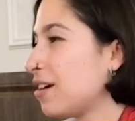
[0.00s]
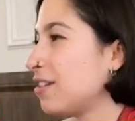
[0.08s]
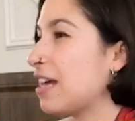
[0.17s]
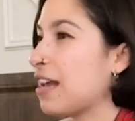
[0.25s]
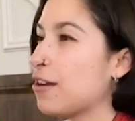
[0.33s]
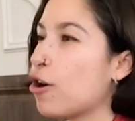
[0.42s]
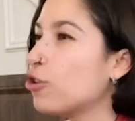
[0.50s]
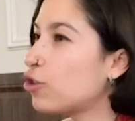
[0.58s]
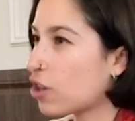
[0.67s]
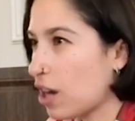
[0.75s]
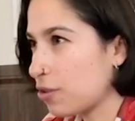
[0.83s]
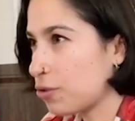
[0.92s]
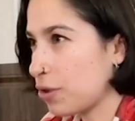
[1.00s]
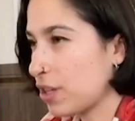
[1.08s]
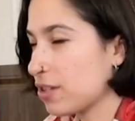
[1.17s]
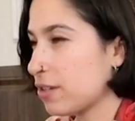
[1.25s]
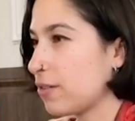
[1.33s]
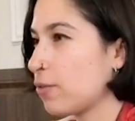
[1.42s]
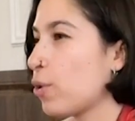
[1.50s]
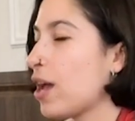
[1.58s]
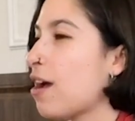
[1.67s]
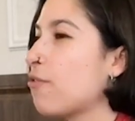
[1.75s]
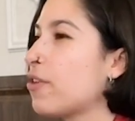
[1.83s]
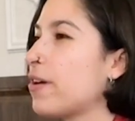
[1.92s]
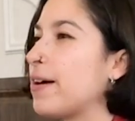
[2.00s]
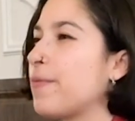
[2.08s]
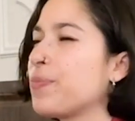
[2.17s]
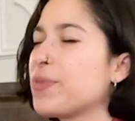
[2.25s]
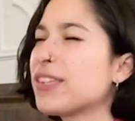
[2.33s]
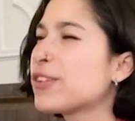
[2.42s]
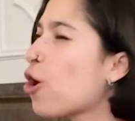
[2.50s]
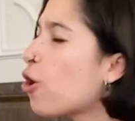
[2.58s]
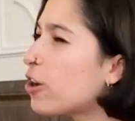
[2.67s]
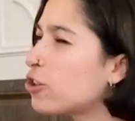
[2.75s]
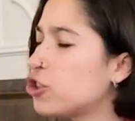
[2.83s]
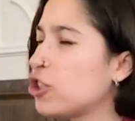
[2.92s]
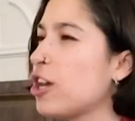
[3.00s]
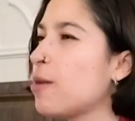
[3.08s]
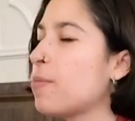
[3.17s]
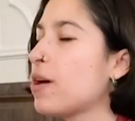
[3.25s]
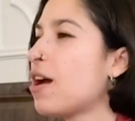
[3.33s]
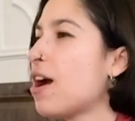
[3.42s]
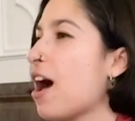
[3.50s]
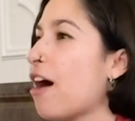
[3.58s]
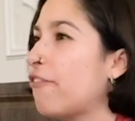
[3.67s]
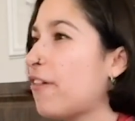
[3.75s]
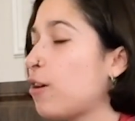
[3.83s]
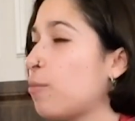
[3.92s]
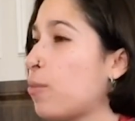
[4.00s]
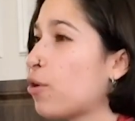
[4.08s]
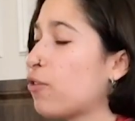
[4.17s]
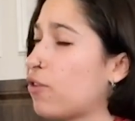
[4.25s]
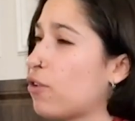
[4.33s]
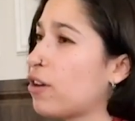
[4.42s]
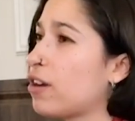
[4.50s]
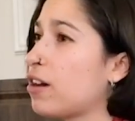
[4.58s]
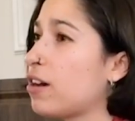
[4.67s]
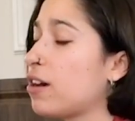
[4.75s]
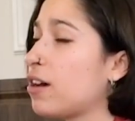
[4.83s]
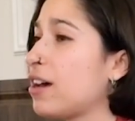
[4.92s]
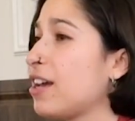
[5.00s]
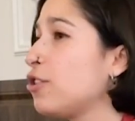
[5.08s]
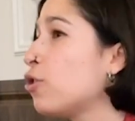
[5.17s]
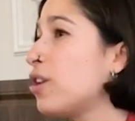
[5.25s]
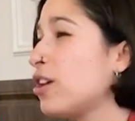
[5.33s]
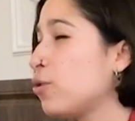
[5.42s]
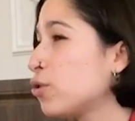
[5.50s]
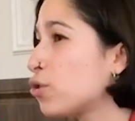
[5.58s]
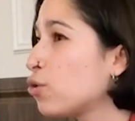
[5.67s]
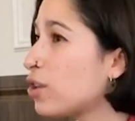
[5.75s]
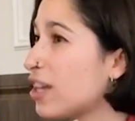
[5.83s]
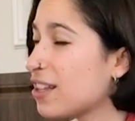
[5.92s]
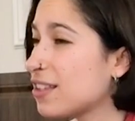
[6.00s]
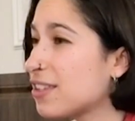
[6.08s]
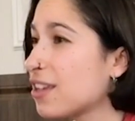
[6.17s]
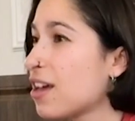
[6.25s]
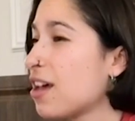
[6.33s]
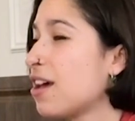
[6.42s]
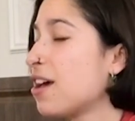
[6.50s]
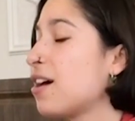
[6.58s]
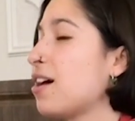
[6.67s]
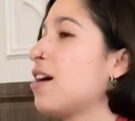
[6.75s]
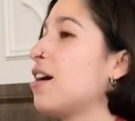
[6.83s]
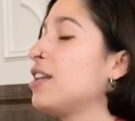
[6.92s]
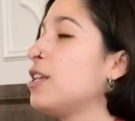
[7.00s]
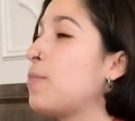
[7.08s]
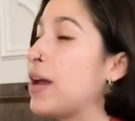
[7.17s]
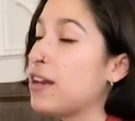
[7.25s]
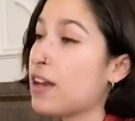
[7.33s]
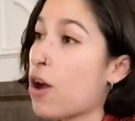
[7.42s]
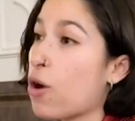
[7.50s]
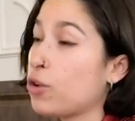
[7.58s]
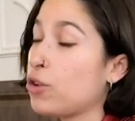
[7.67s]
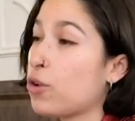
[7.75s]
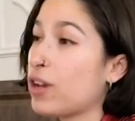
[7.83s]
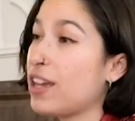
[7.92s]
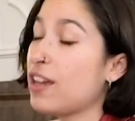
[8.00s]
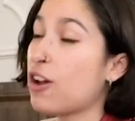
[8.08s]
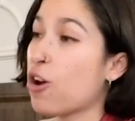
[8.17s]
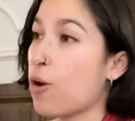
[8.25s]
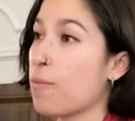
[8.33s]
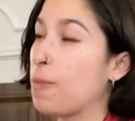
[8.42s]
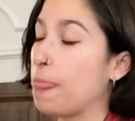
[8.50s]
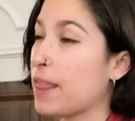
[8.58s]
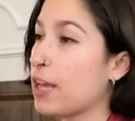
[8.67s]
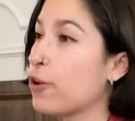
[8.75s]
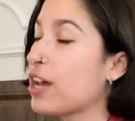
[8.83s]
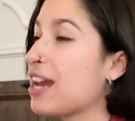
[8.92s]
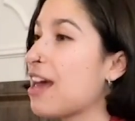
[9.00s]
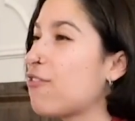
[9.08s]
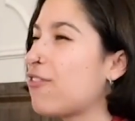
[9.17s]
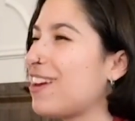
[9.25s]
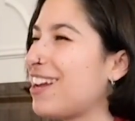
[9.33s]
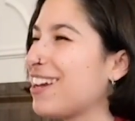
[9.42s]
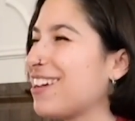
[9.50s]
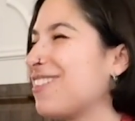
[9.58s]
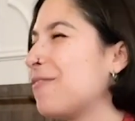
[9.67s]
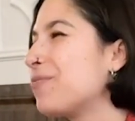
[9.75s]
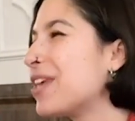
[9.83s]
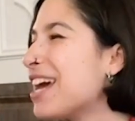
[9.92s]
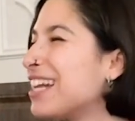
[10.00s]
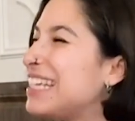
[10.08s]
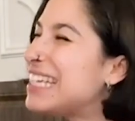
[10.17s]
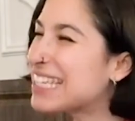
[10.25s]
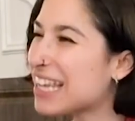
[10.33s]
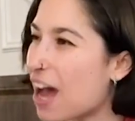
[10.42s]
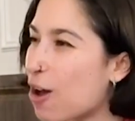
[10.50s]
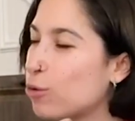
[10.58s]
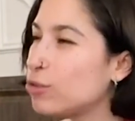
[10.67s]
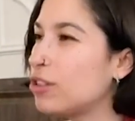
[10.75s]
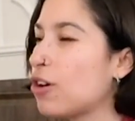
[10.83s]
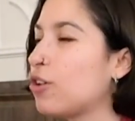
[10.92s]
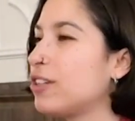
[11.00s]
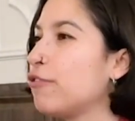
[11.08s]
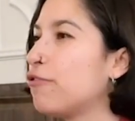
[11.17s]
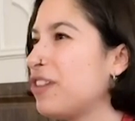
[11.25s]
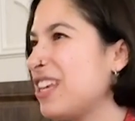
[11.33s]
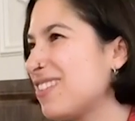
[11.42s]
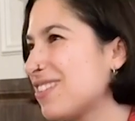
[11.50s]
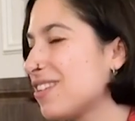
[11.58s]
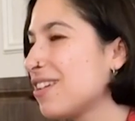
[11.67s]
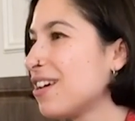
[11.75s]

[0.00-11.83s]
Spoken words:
than other countries. We have scholarship available for non-EU students. Depending on your income, you can have like a discount on the fees